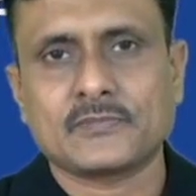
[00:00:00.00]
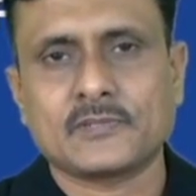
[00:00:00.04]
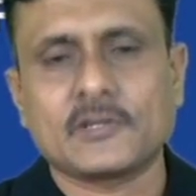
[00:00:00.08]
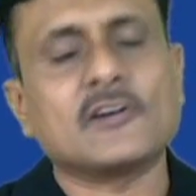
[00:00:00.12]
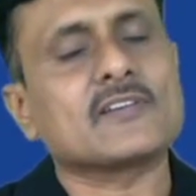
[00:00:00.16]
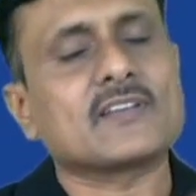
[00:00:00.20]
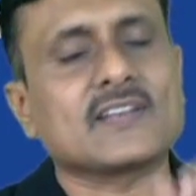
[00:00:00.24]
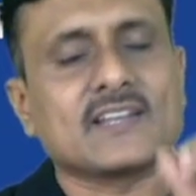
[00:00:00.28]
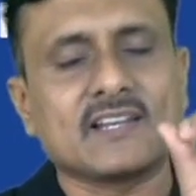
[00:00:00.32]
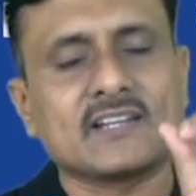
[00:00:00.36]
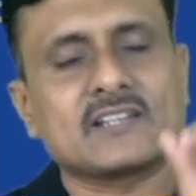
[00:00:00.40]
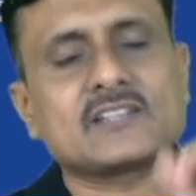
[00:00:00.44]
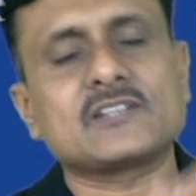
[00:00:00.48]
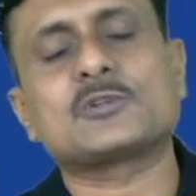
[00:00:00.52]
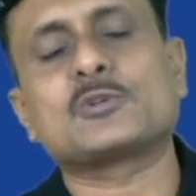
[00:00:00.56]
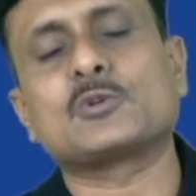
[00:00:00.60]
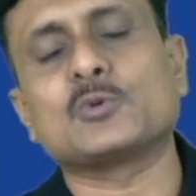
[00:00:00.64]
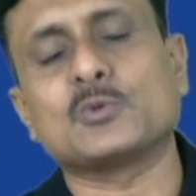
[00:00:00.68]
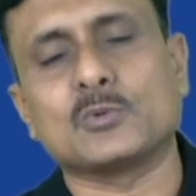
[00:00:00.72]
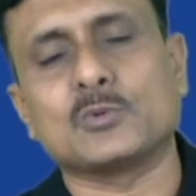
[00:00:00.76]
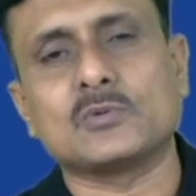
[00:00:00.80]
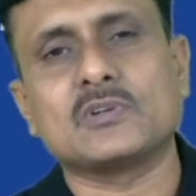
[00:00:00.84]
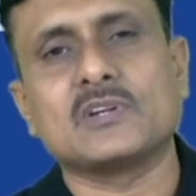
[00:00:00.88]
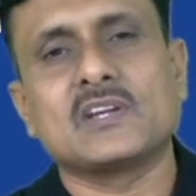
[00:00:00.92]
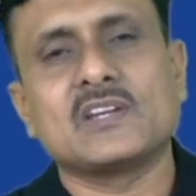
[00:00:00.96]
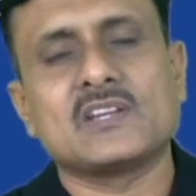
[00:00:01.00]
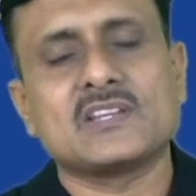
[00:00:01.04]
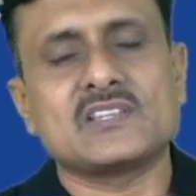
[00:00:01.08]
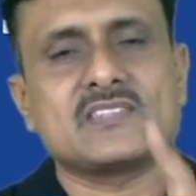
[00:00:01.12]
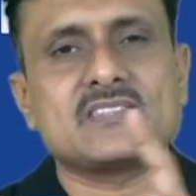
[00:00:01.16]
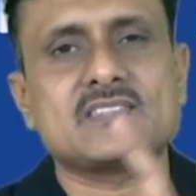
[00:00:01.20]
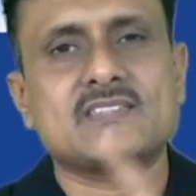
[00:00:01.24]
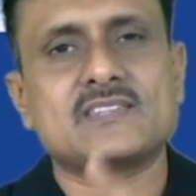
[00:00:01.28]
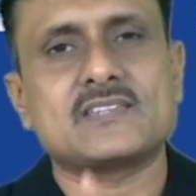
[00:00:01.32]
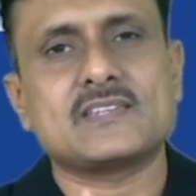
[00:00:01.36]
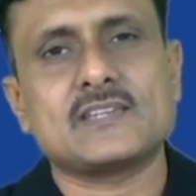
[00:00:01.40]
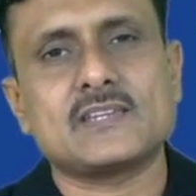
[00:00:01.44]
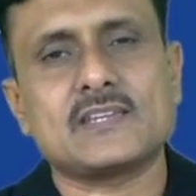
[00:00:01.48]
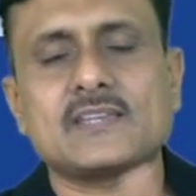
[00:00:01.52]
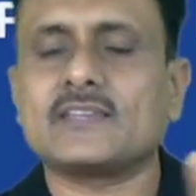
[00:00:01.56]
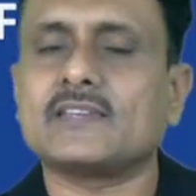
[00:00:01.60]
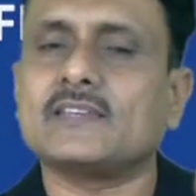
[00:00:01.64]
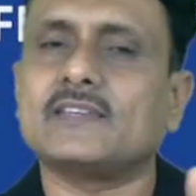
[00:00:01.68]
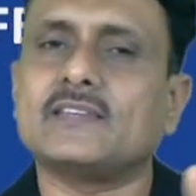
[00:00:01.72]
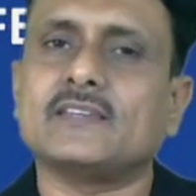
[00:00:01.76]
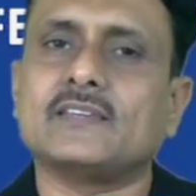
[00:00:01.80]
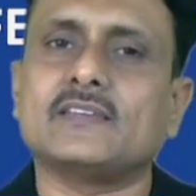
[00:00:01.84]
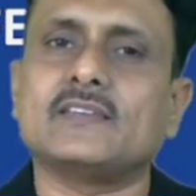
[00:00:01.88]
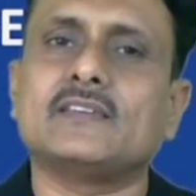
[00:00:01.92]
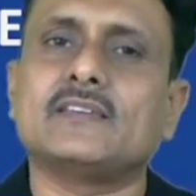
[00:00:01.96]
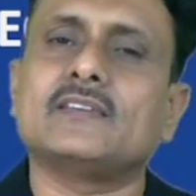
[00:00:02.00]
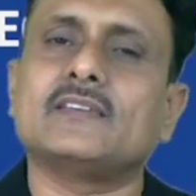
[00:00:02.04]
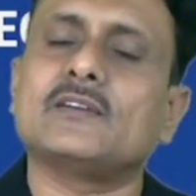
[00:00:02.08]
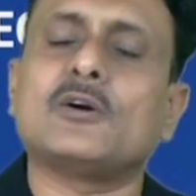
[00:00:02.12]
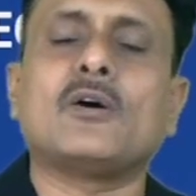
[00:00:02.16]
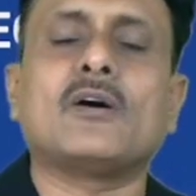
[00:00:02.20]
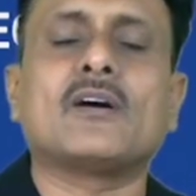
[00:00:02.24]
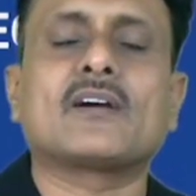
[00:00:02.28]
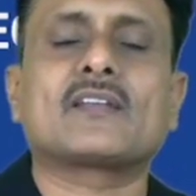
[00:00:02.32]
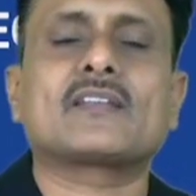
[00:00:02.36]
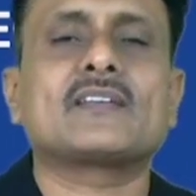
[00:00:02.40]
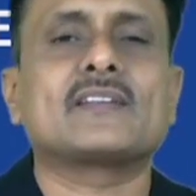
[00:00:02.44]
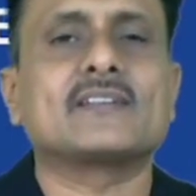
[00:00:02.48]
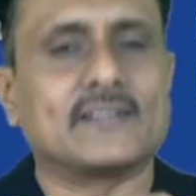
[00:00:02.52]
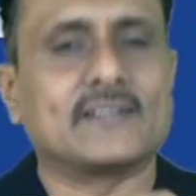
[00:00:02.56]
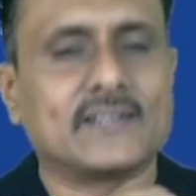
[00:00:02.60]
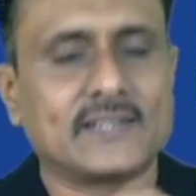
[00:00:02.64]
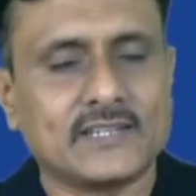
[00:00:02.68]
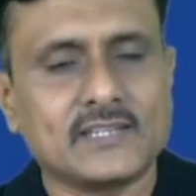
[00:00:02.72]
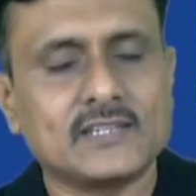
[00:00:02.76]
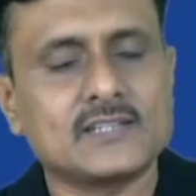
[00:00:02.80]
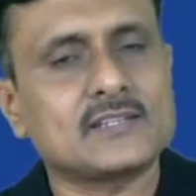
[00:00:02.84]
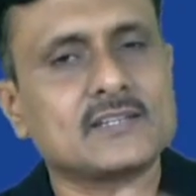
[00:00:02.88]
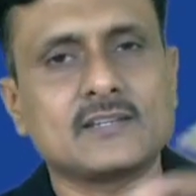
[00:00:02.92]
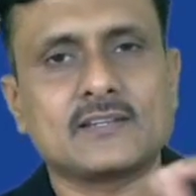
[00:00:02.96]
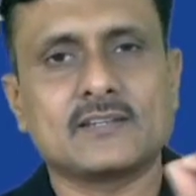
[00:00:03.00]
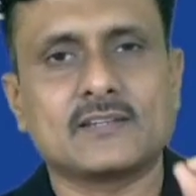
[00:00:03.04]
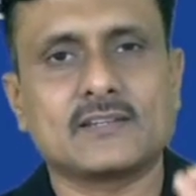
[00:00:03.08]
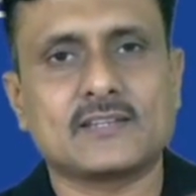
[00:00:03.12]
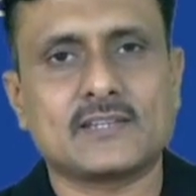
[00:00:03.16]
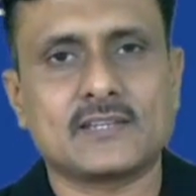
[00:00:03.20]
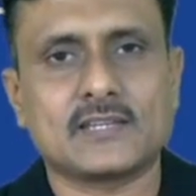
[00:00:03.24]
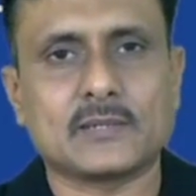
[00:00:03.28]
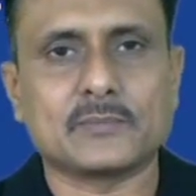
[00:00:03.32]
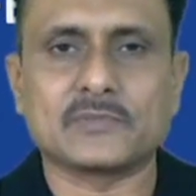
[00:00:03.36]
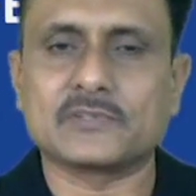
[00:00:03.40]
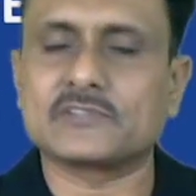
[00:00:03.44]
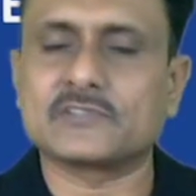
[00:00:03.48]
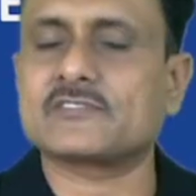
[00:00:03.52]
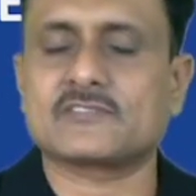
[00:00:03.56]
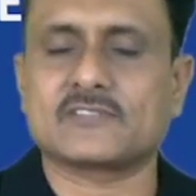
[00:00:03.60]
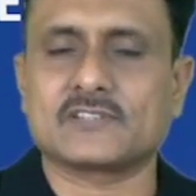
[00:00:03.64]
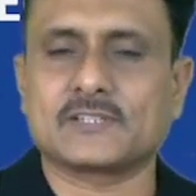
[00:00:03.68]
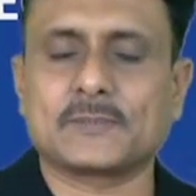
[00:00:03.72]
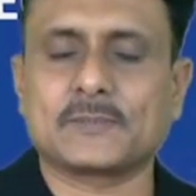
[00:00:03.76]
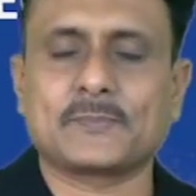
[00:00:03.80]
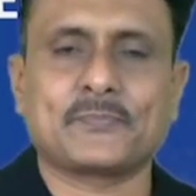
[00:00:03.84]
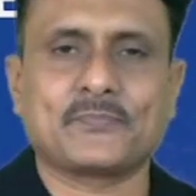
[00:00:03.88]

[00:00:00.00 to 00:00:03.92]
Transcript: related to JEE or NEET chemistry.